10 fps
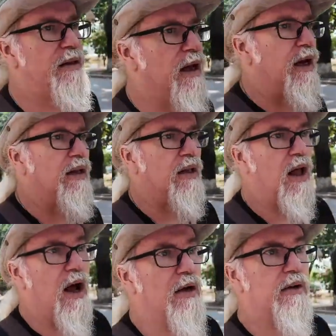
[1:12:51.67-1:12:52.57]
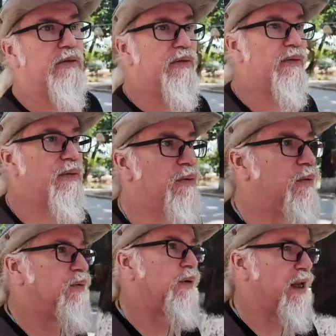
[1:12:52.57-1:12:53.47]
a lot of
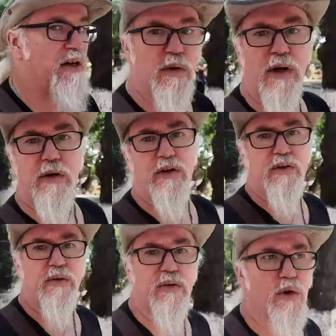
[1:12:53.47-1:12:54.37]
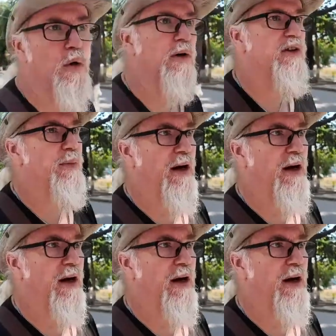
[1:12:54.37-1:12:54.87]
what they do here is tourist